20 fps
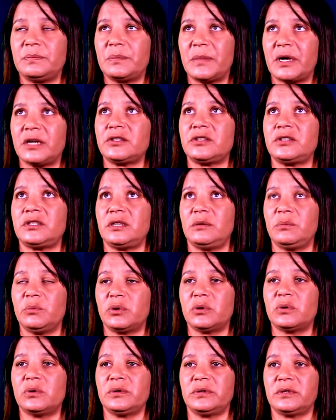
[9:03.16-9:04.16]
much
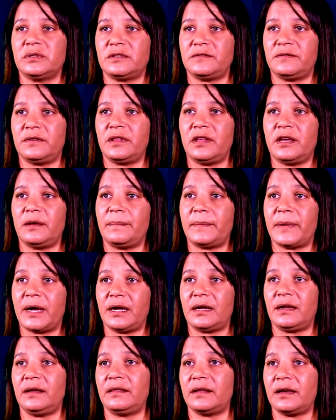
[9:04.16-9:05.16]
importance for them
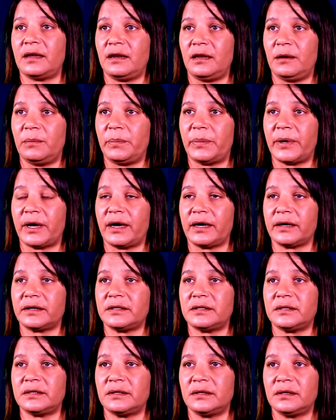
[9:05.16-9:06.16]
making that
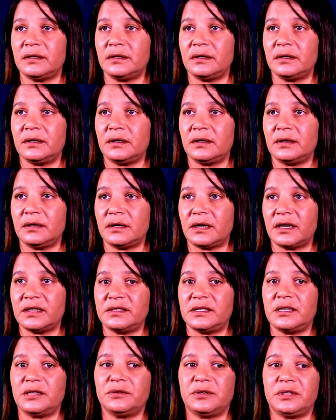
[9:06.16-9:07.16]
impact
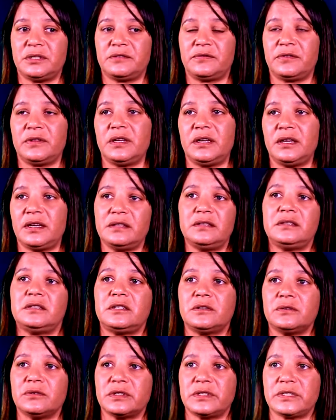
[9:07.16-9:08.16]
as there is for the kids
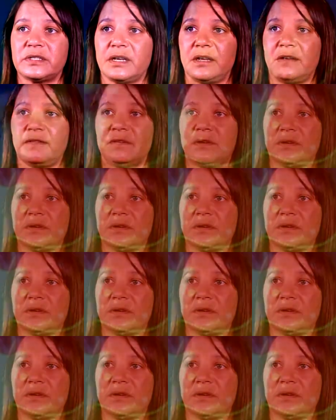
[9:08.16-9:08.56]
to receive